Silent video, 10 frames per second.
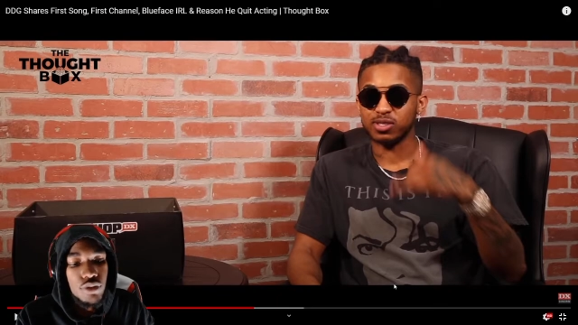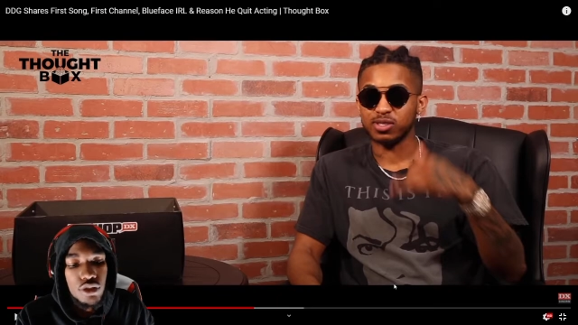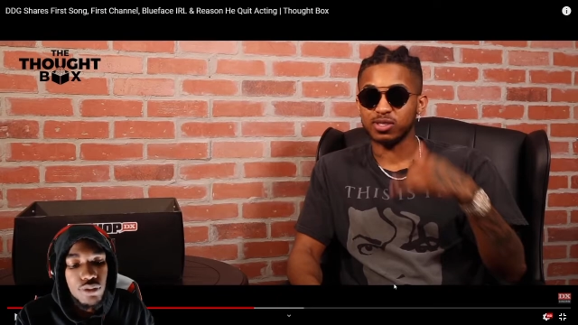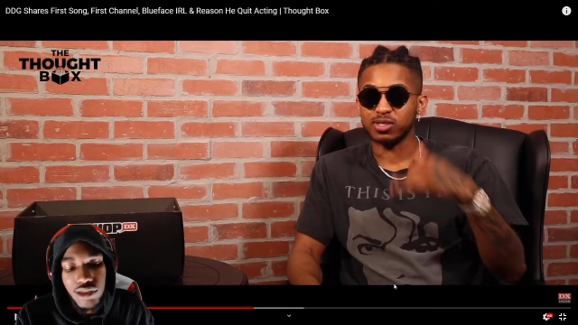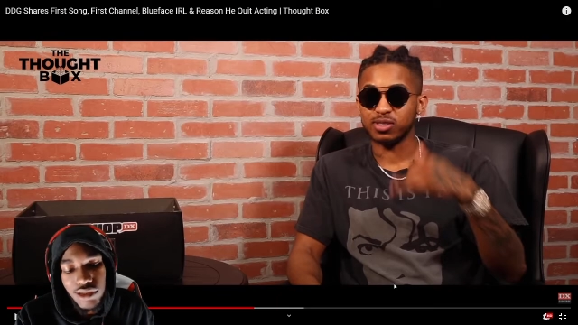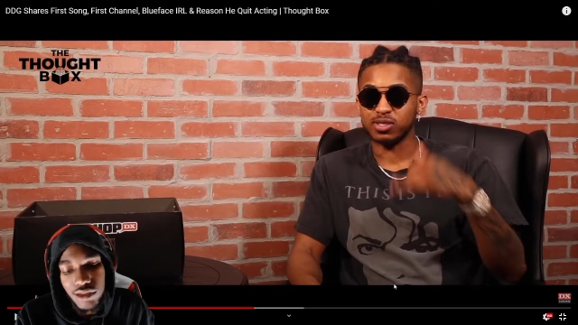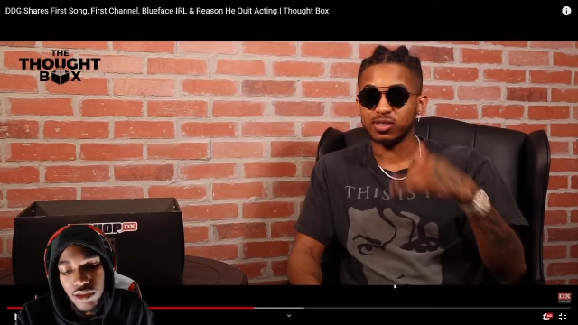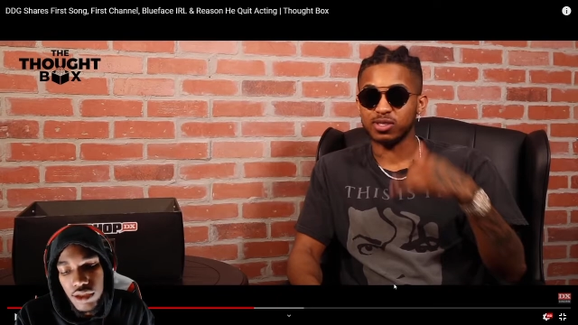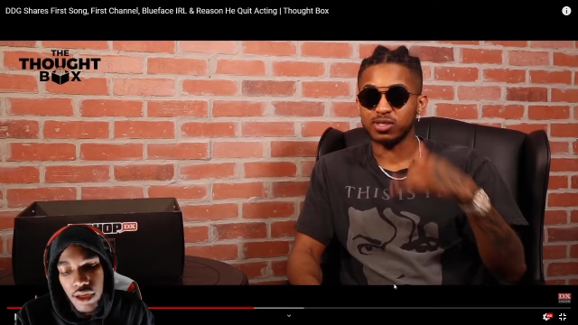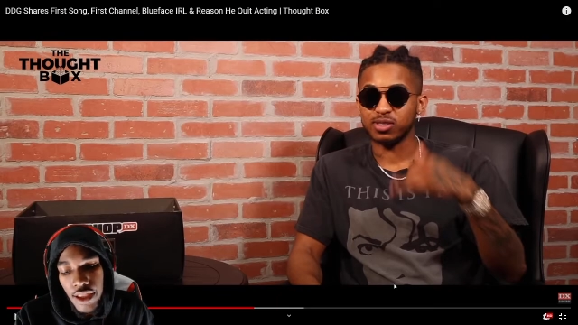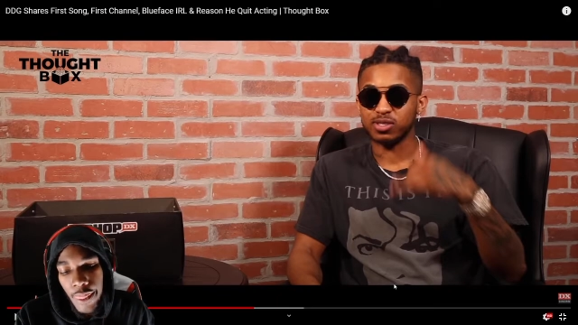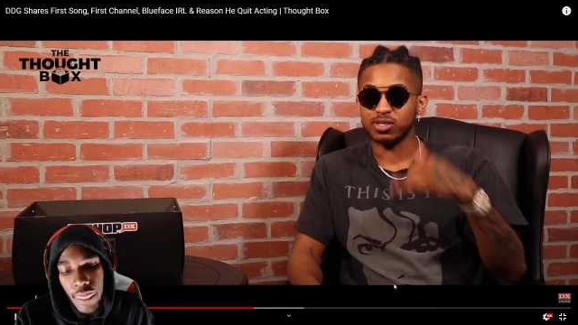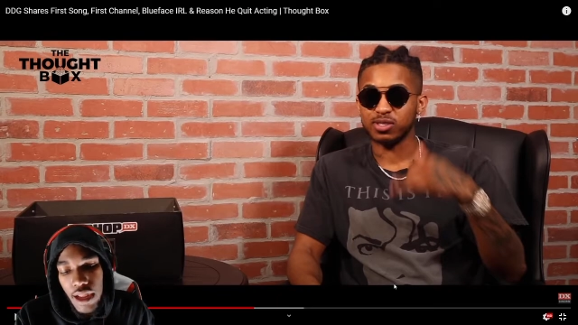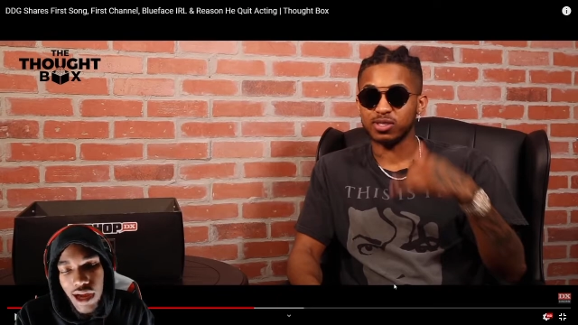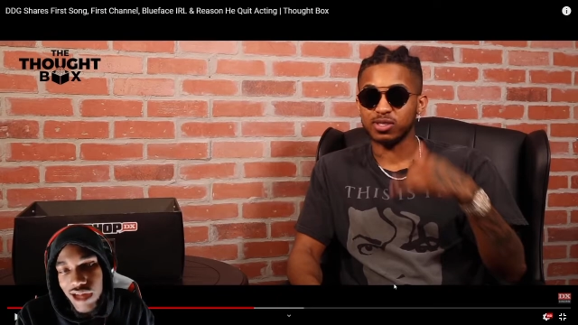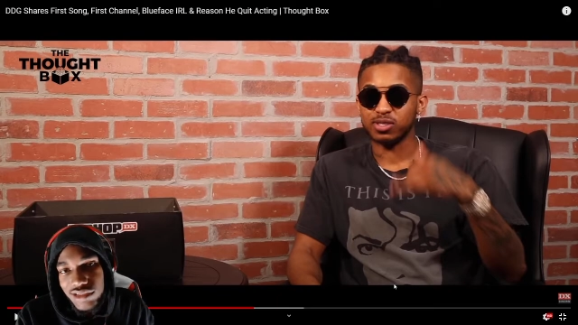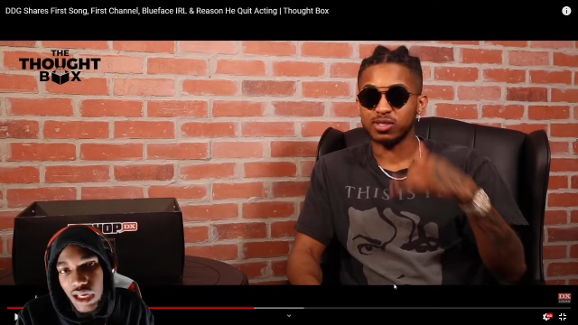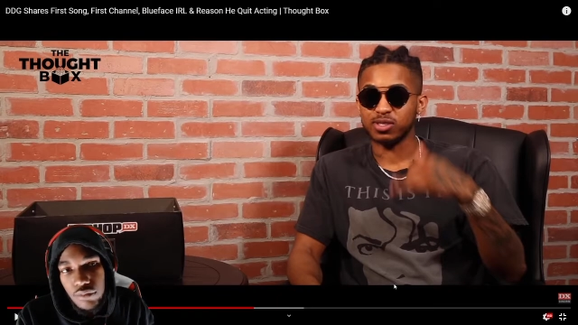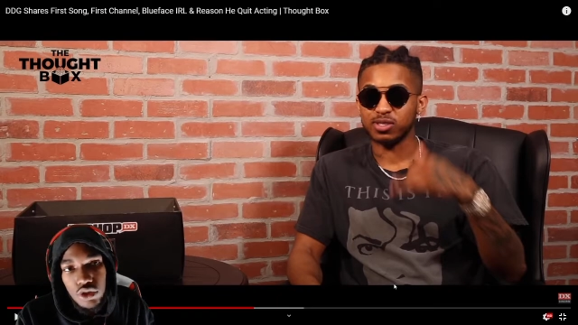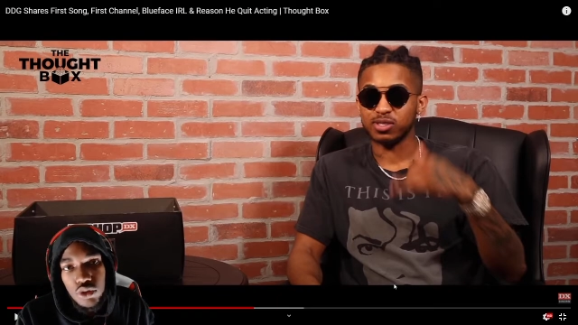Speaker 1: But then I stopped
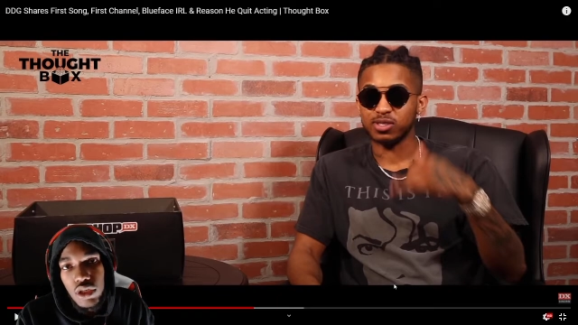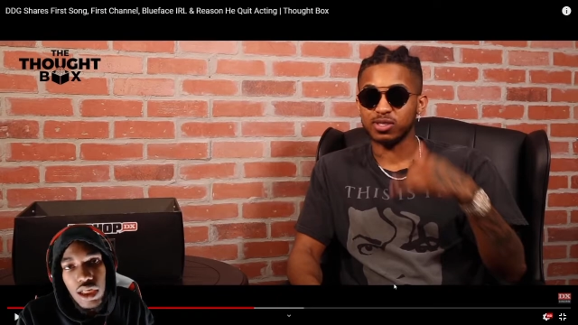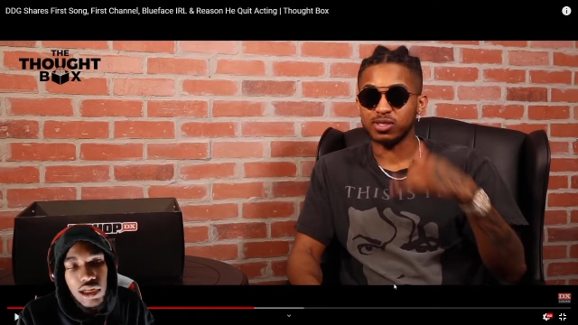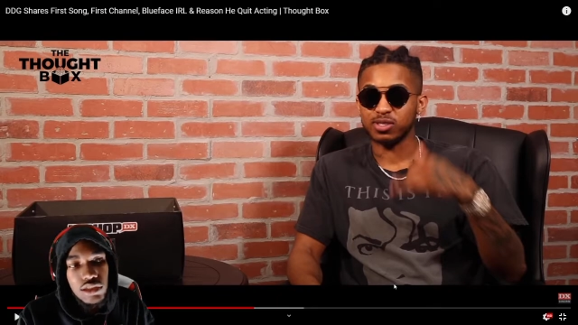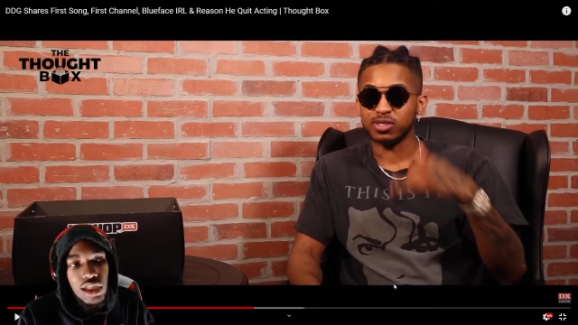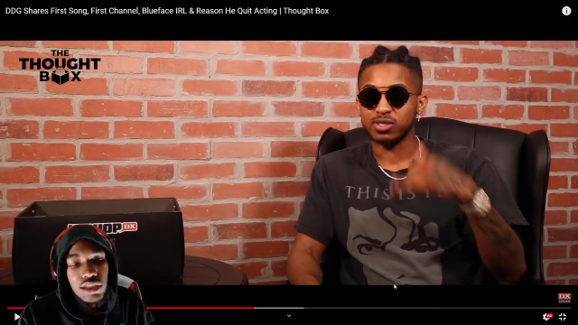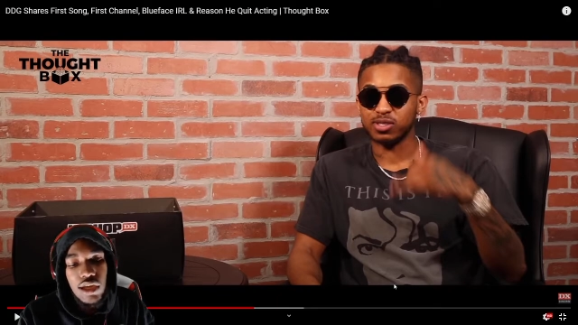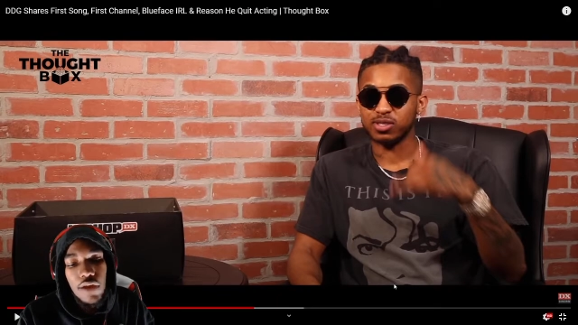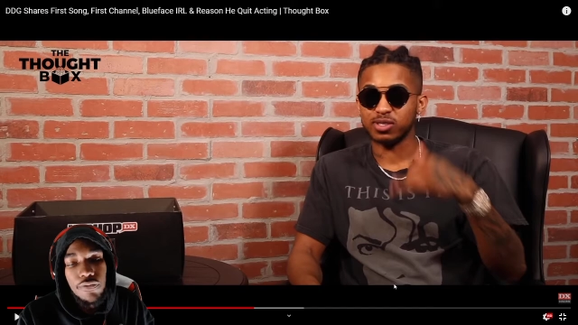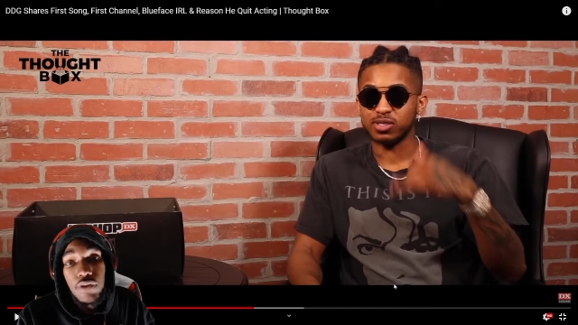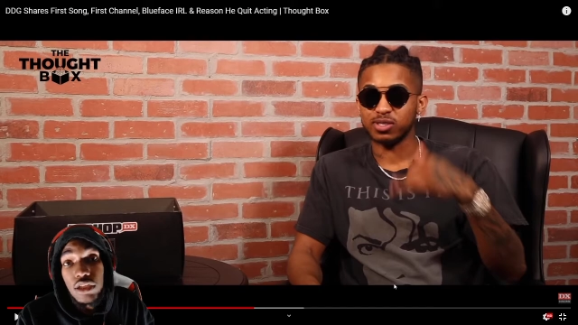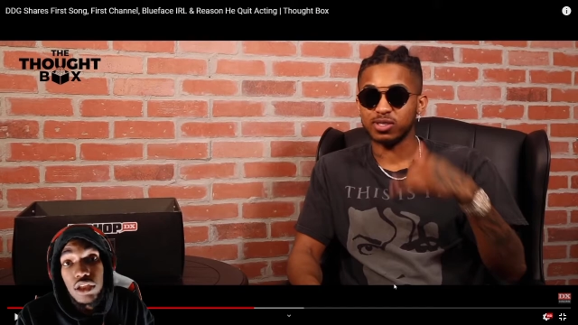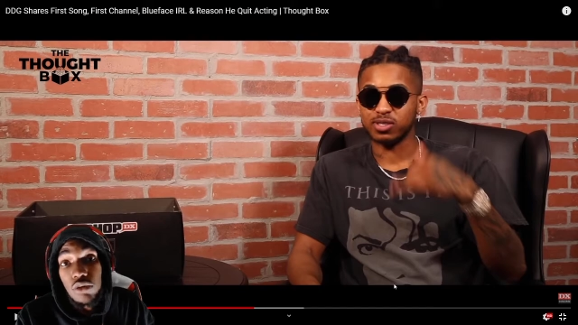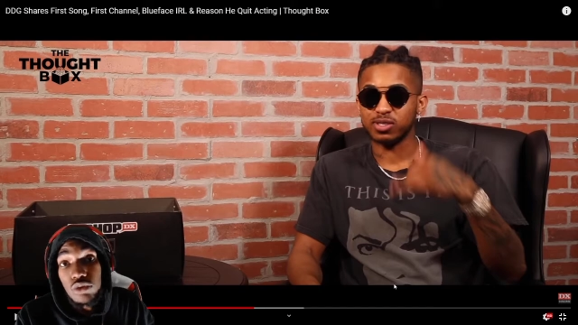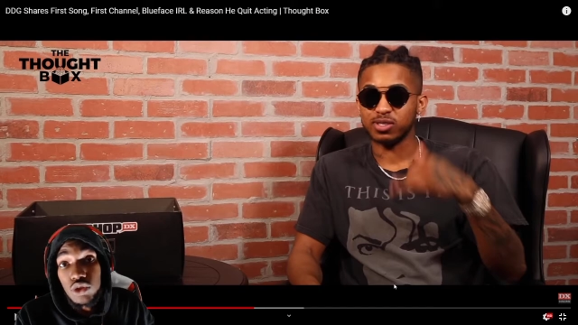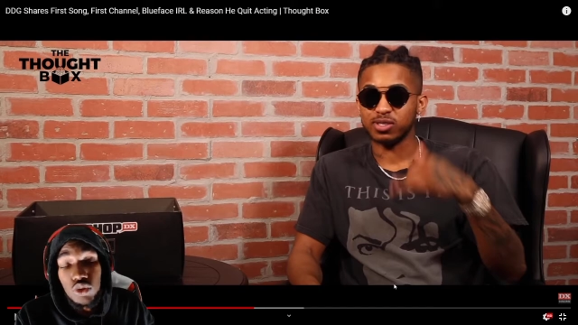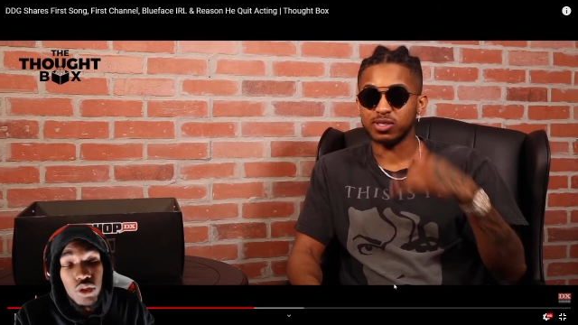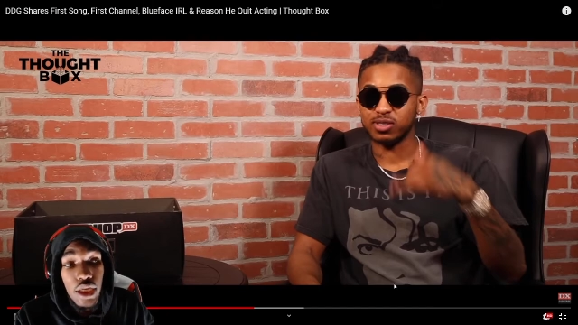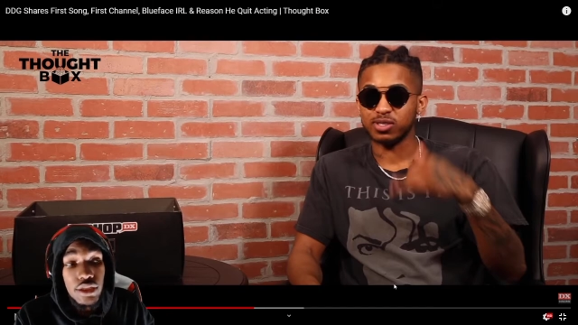doing that because I started, I fell in love with 2K.